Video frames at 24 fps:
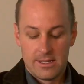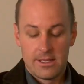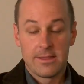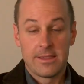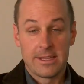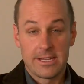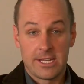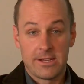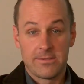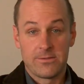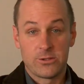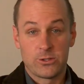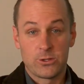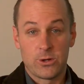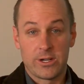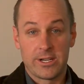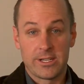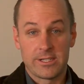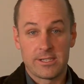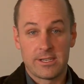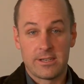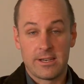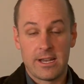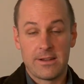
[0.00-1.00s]
Thank you for
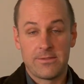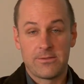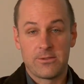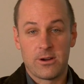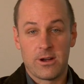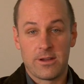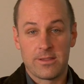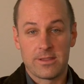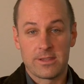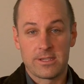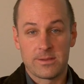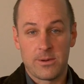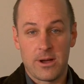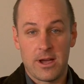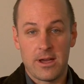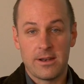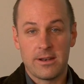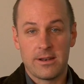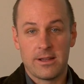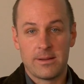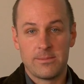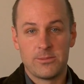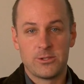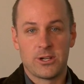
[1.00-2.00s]
joining us today for On the
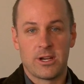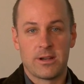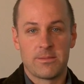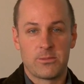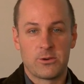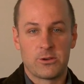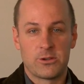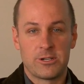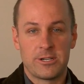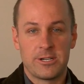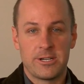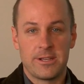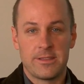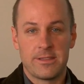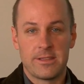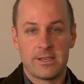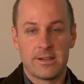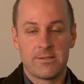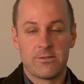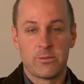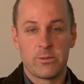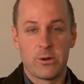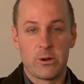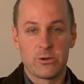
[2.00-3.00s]
Spot. I'm John Murray in the
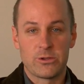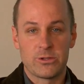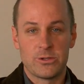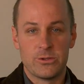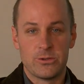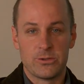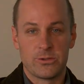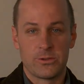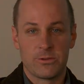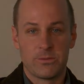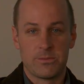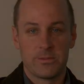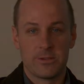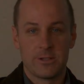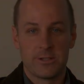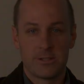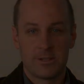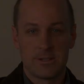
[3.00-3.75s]
Denver Post Newsroom.